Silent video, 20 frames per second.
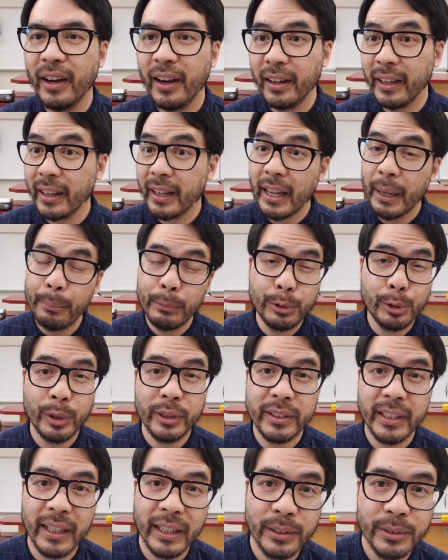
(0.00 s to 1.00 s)
on a
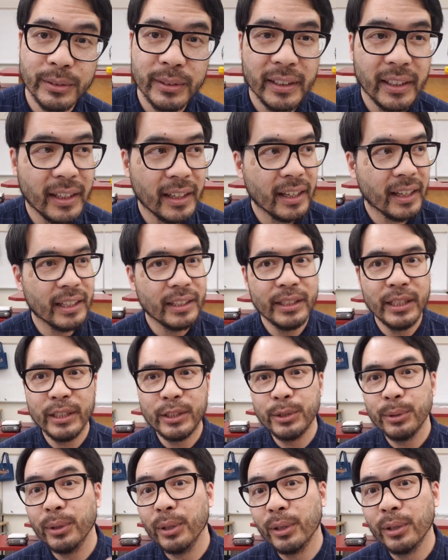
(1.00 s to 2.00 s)
chemistry test
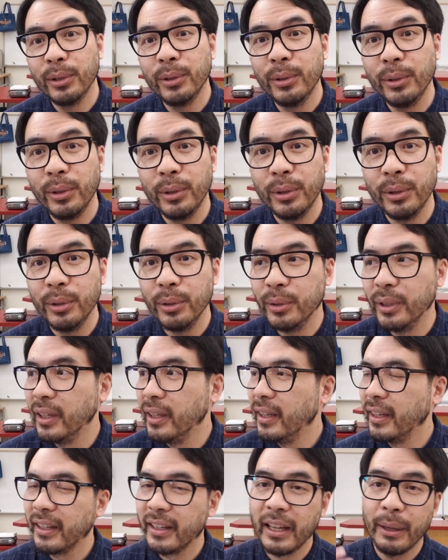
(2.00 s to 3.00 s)
need to include
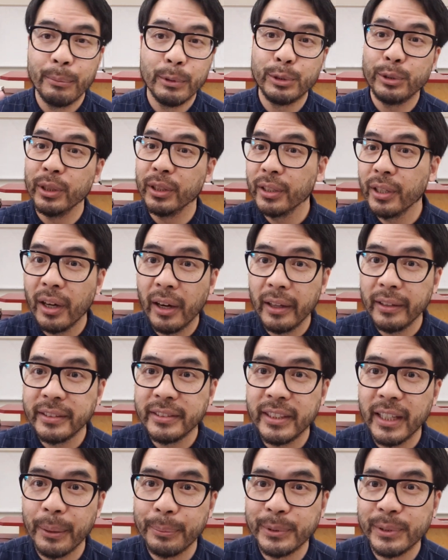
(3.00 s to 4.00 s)
chemistry
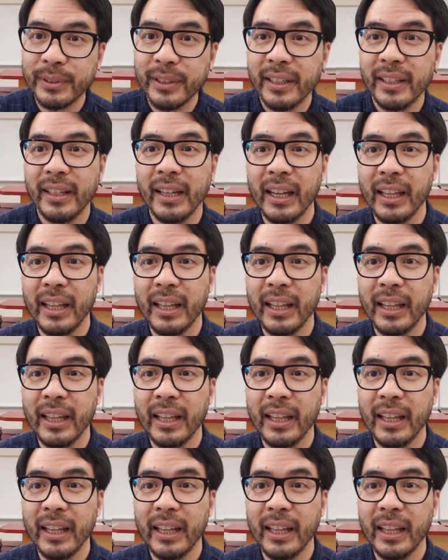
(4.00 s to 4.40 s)
concepts